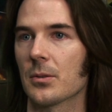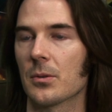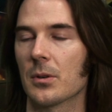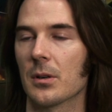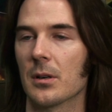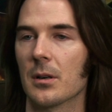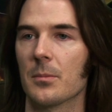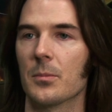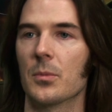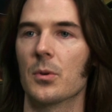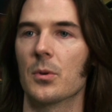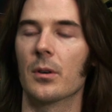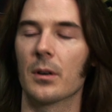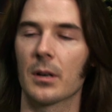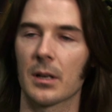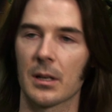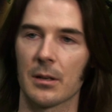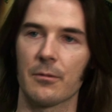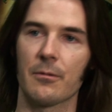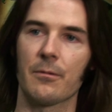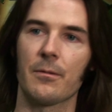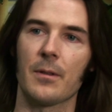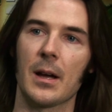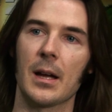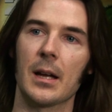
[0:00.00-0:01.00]
or a more
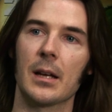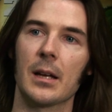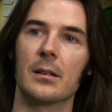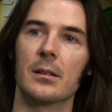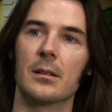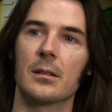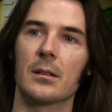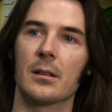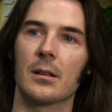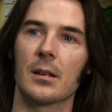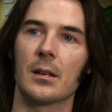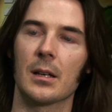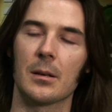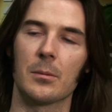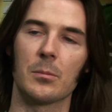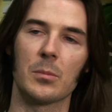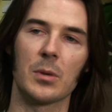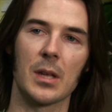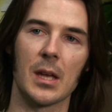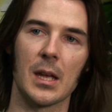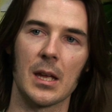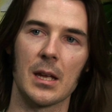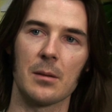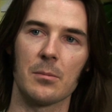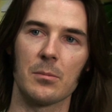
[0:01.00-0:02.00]
confined
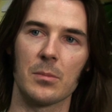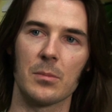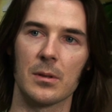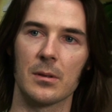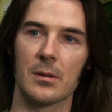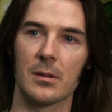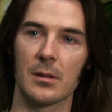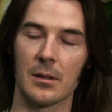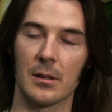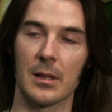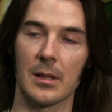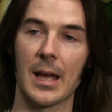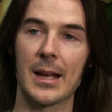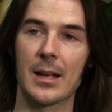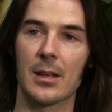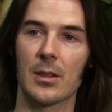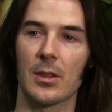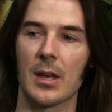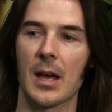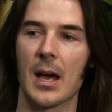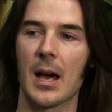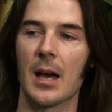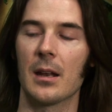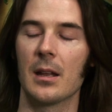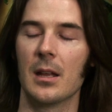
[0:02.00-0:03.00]
game like
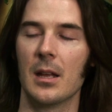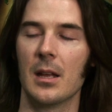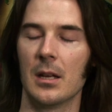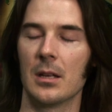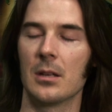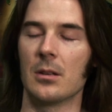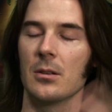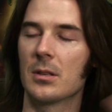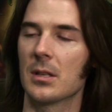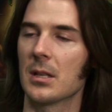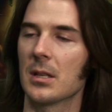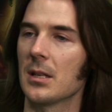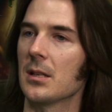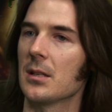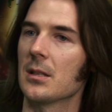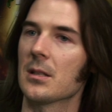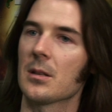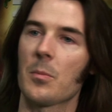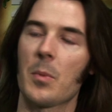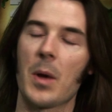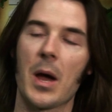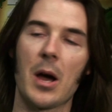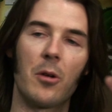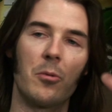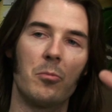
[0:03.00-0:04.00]
that, UT is
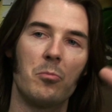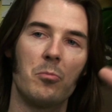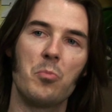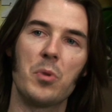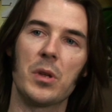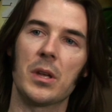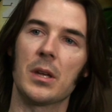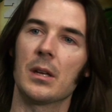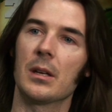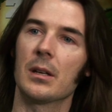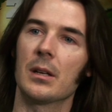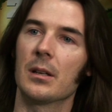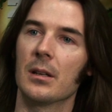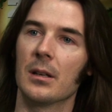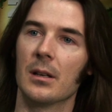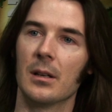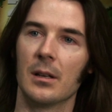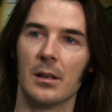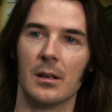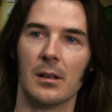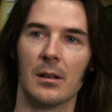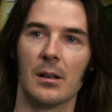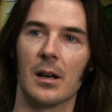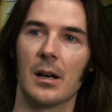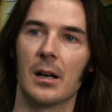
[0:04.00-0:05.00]
about big,
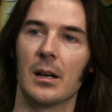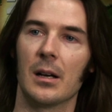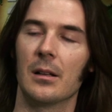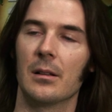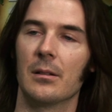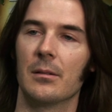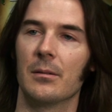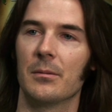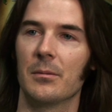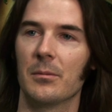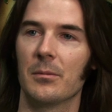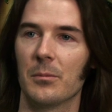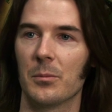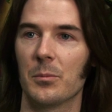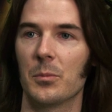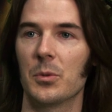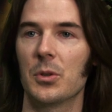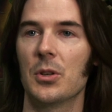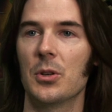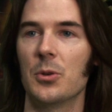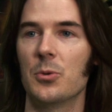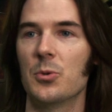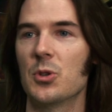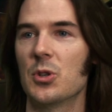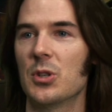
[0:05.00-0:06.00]

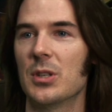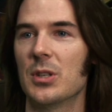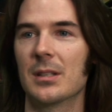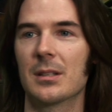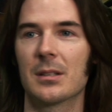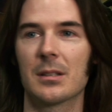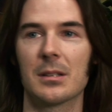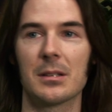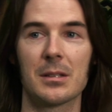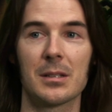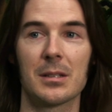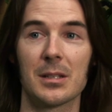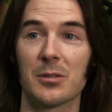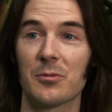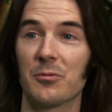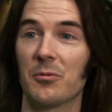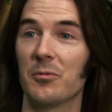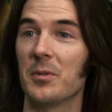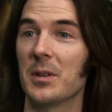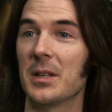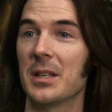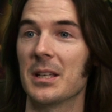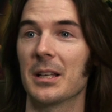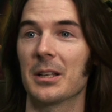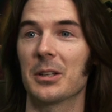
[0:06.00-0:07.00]
huge distances,
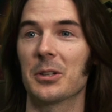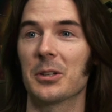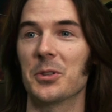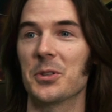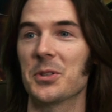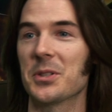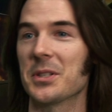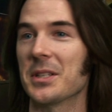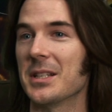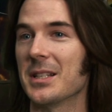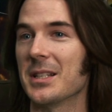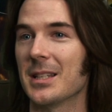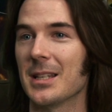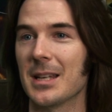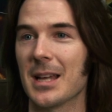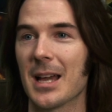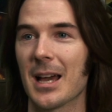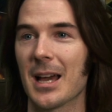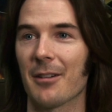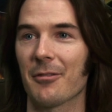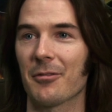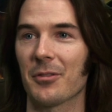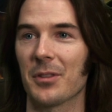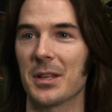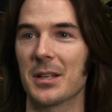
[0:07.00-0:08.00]
vehicle
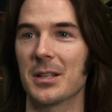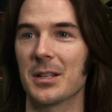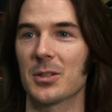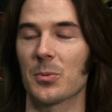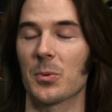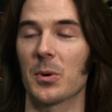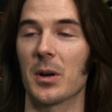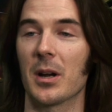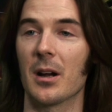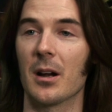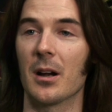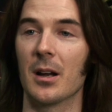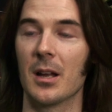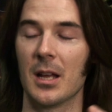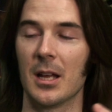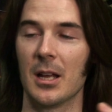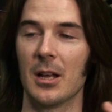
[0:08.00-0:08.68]
CTF, things where